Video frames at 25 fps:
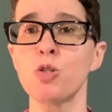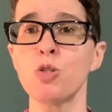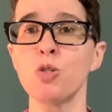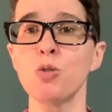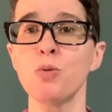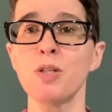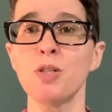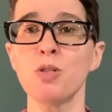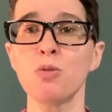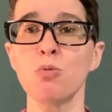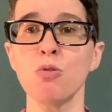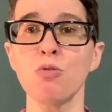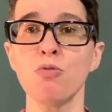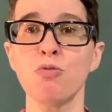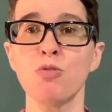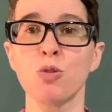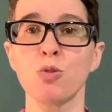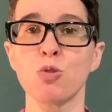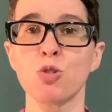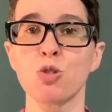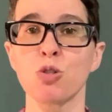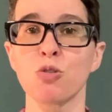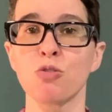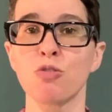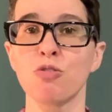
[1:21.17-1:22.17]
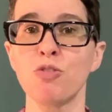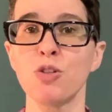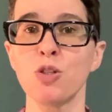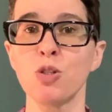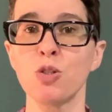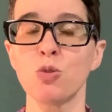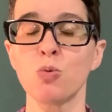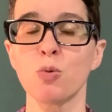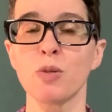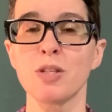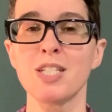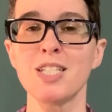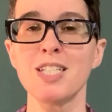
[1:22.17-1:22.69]
you into a future
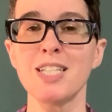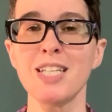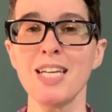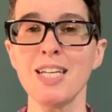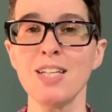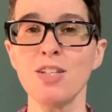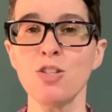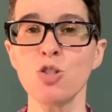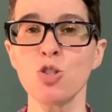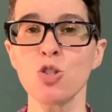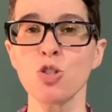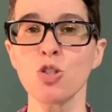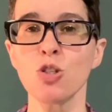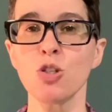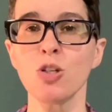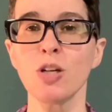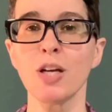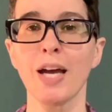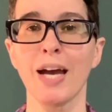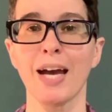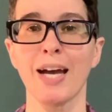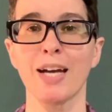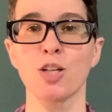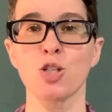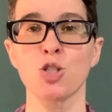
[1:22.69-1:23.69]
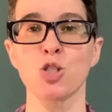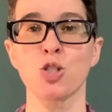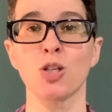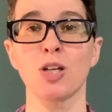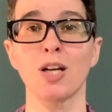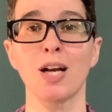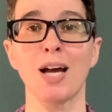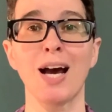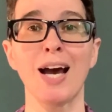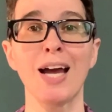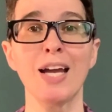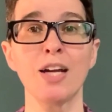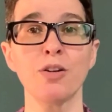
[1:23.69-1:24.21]
filled with danger,
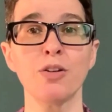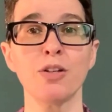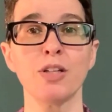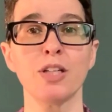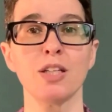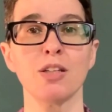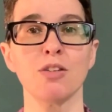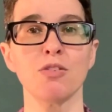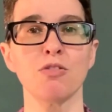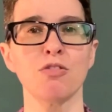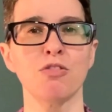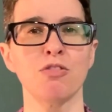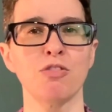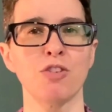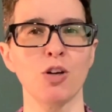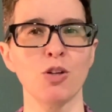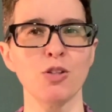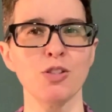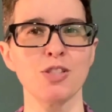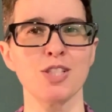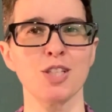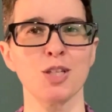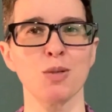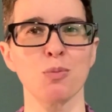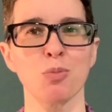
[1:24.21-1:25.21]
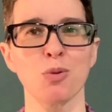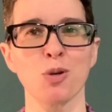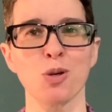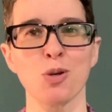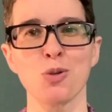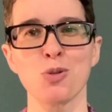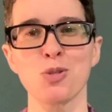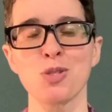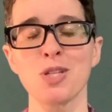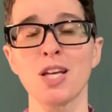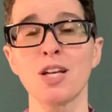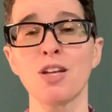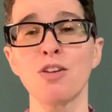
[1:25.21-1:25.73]
action, irony, vaulting
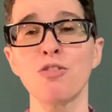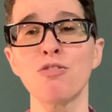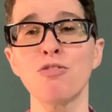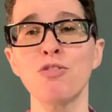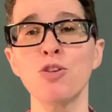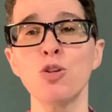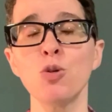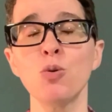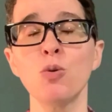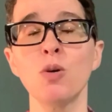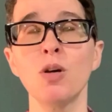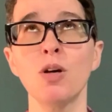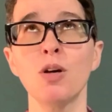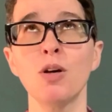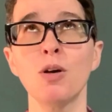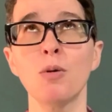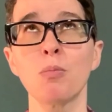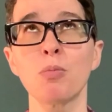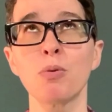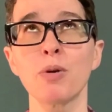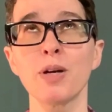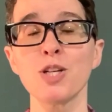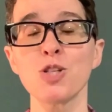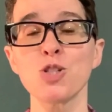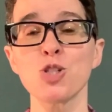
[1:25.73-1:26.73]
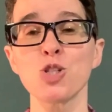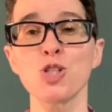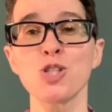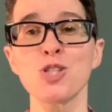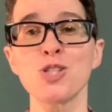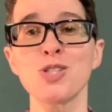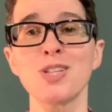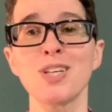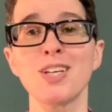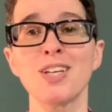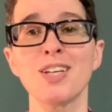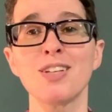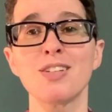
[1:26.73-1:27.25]
prose, and a few
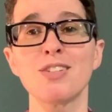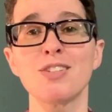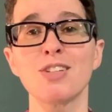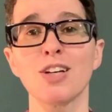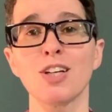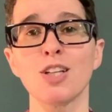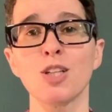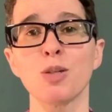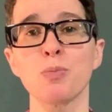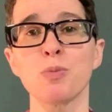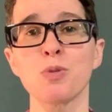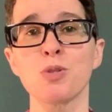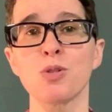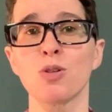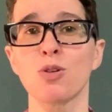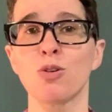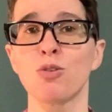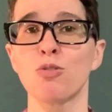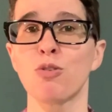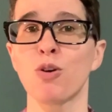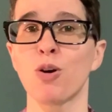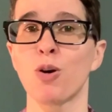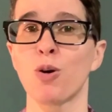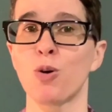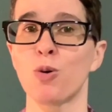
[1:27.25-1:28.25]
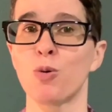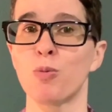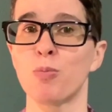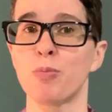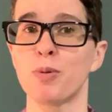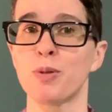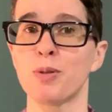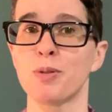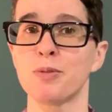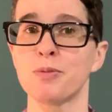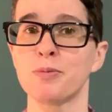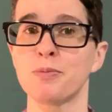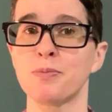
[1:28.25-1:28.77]
precious dollops of hope."
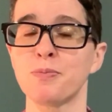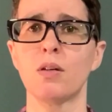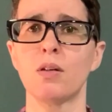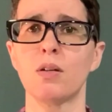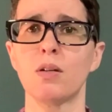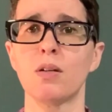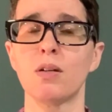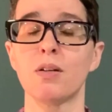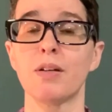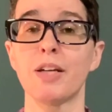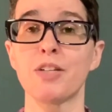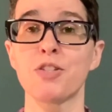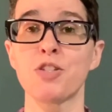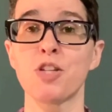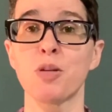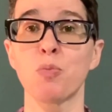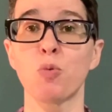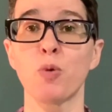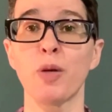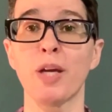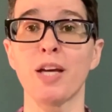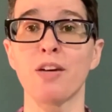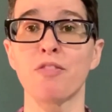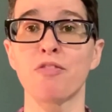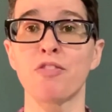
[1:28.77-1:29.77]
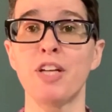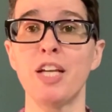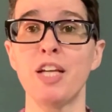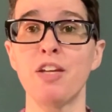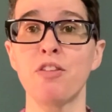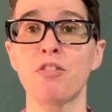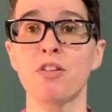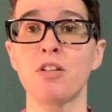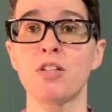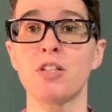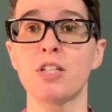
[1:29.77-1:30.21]
Next up, we have Nathan